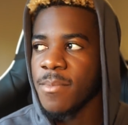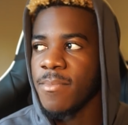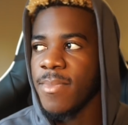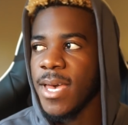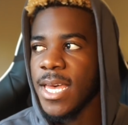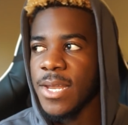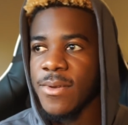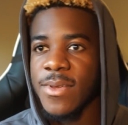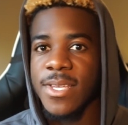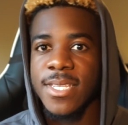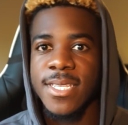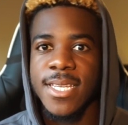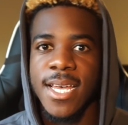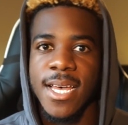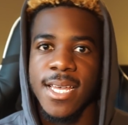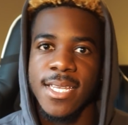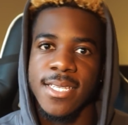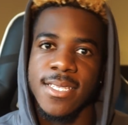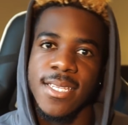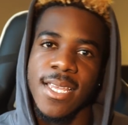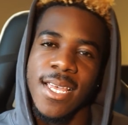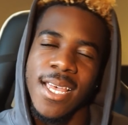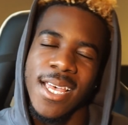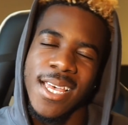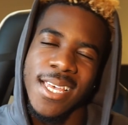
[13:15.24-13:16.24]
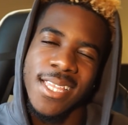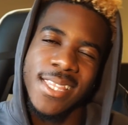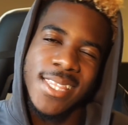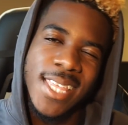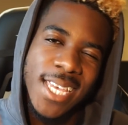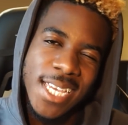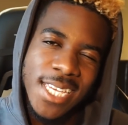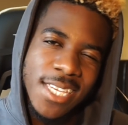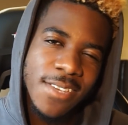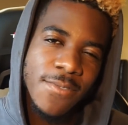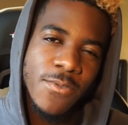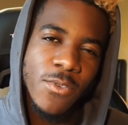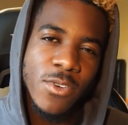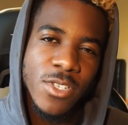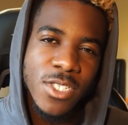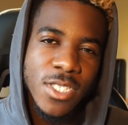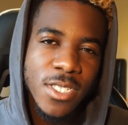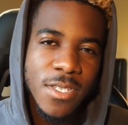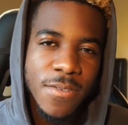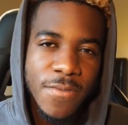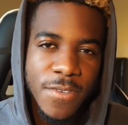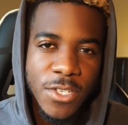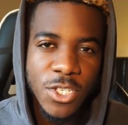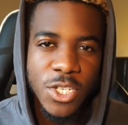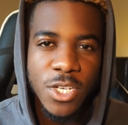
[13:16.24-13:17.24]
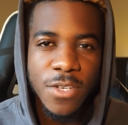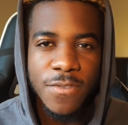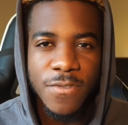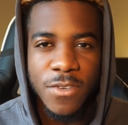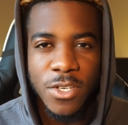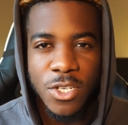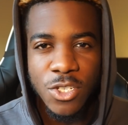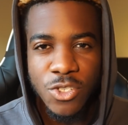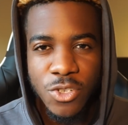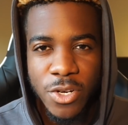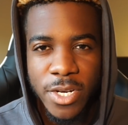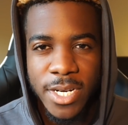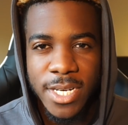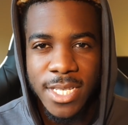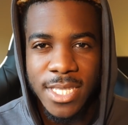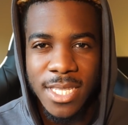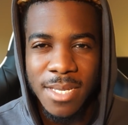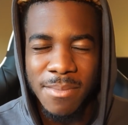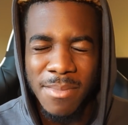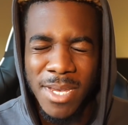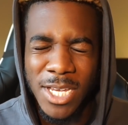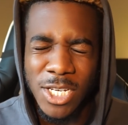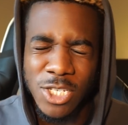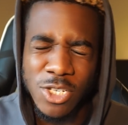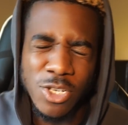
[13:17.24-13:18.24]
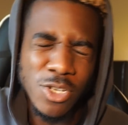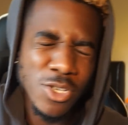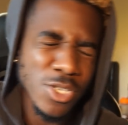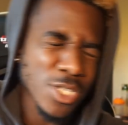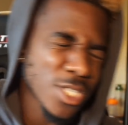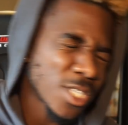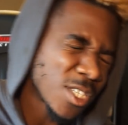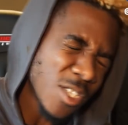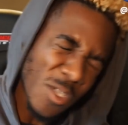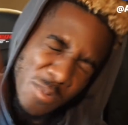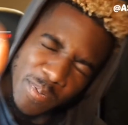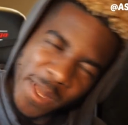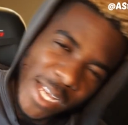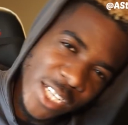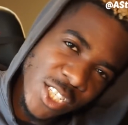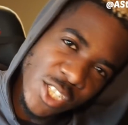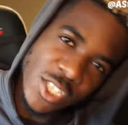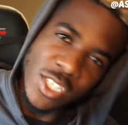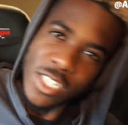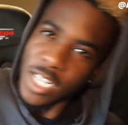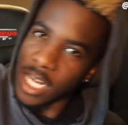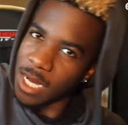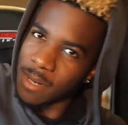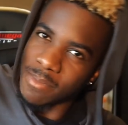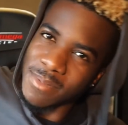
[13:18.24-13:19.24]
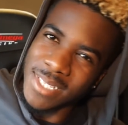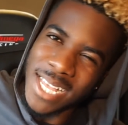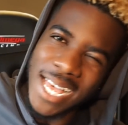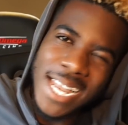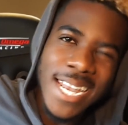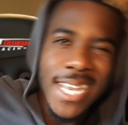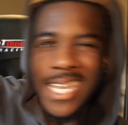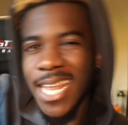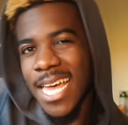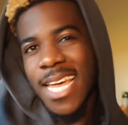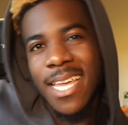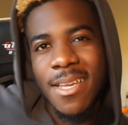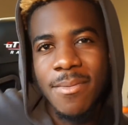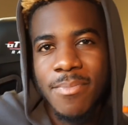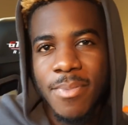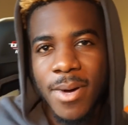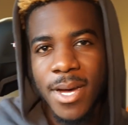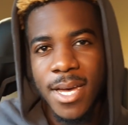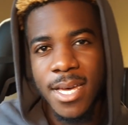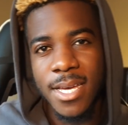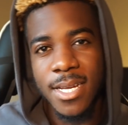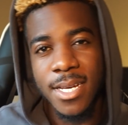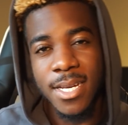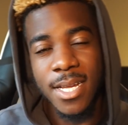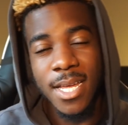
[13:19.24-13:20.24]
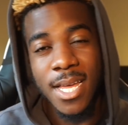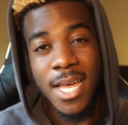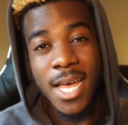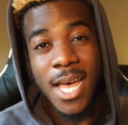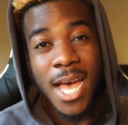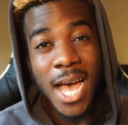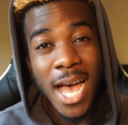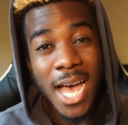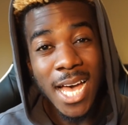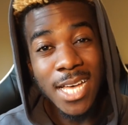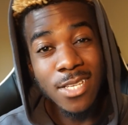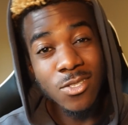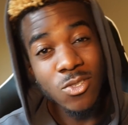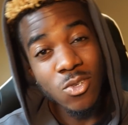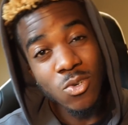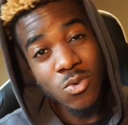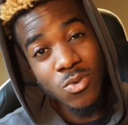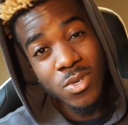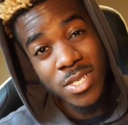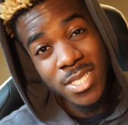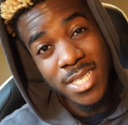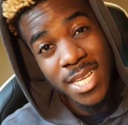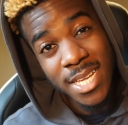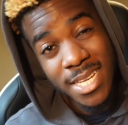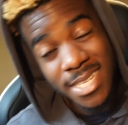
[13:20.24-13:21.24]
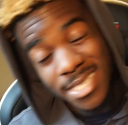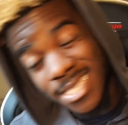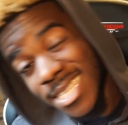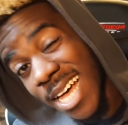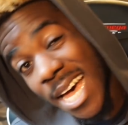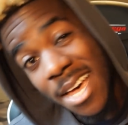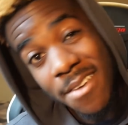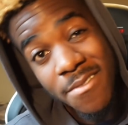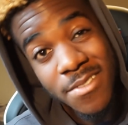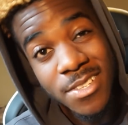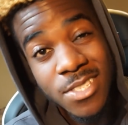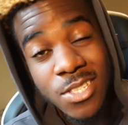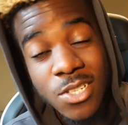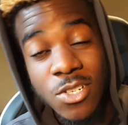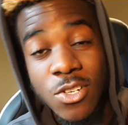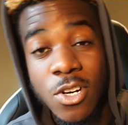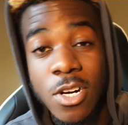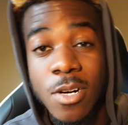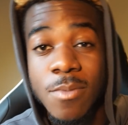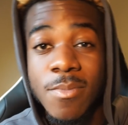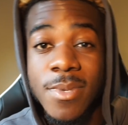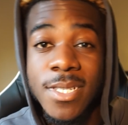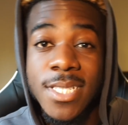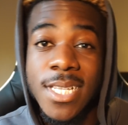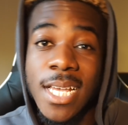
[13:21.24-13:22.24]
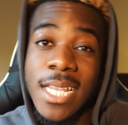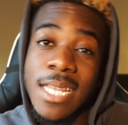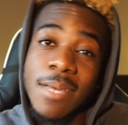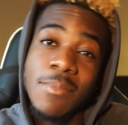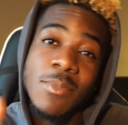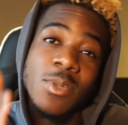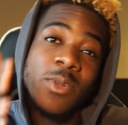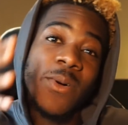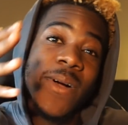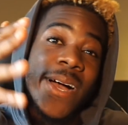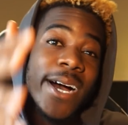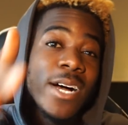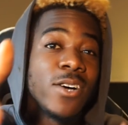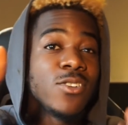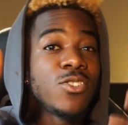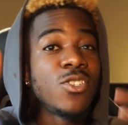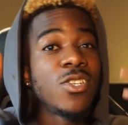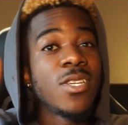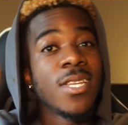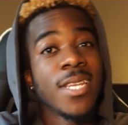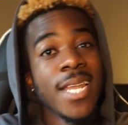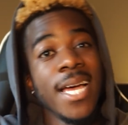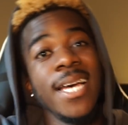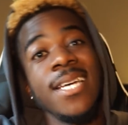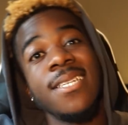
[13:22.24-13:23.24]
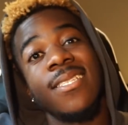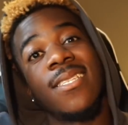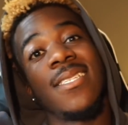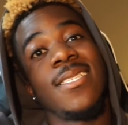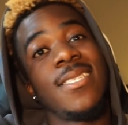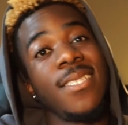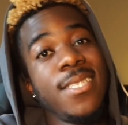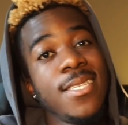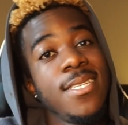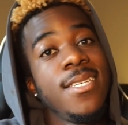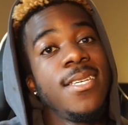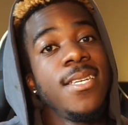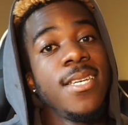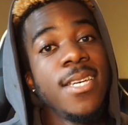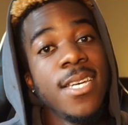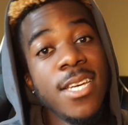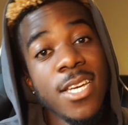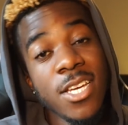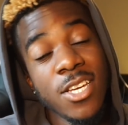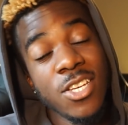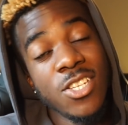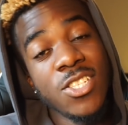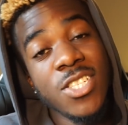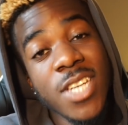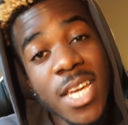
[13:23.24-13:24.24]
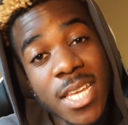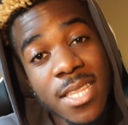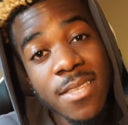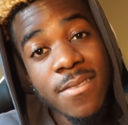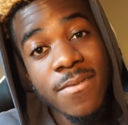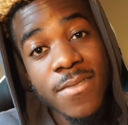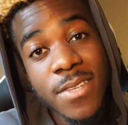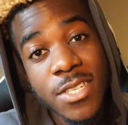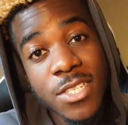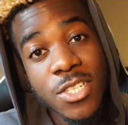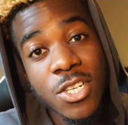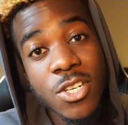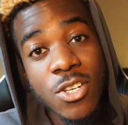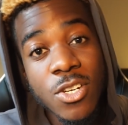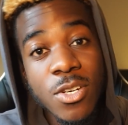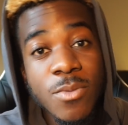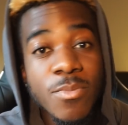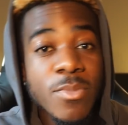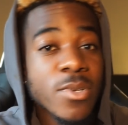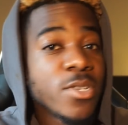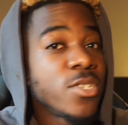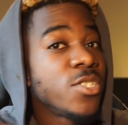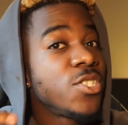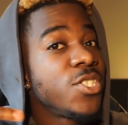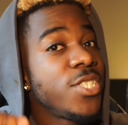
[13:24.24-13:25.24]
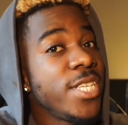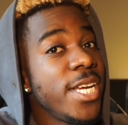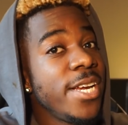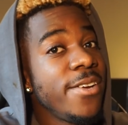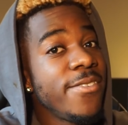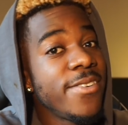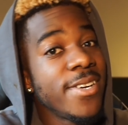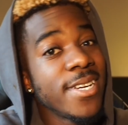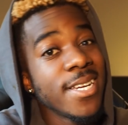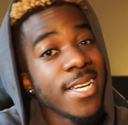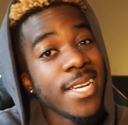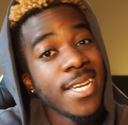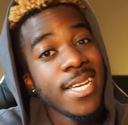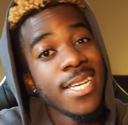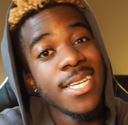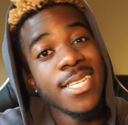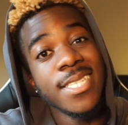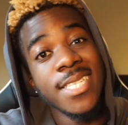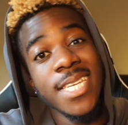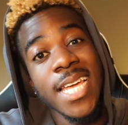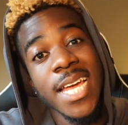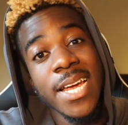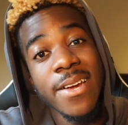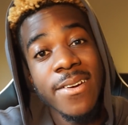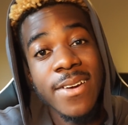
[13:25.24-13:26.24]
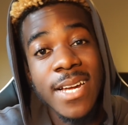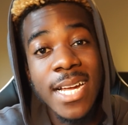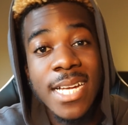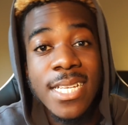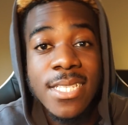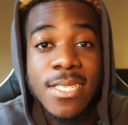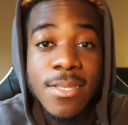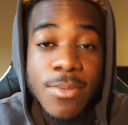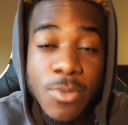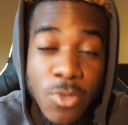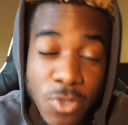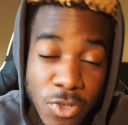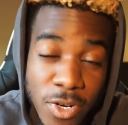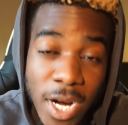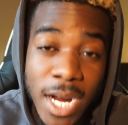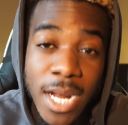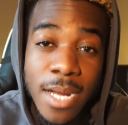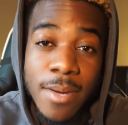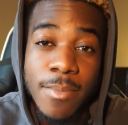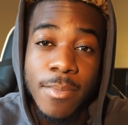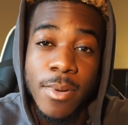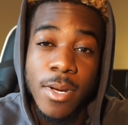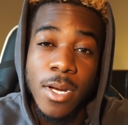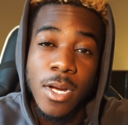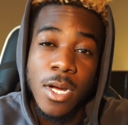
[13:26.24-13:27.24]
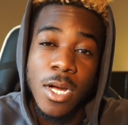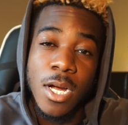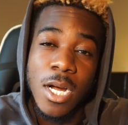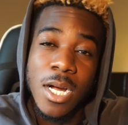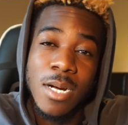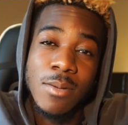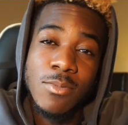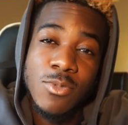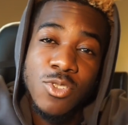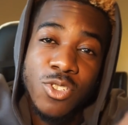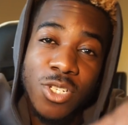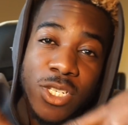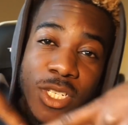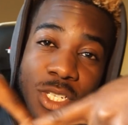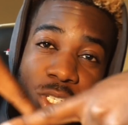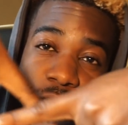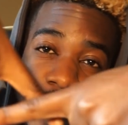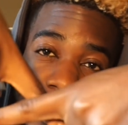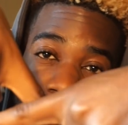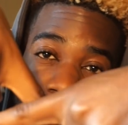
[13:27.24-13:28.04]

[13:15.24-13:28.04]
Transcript: But anyways guys, thank you for watching the video. If you enjoyed it, then make sure you're smashing up that like button. As always, dive into the comments and let me know what else you'd like to see. Share the video because sharing is caring and subscribe. Come and join the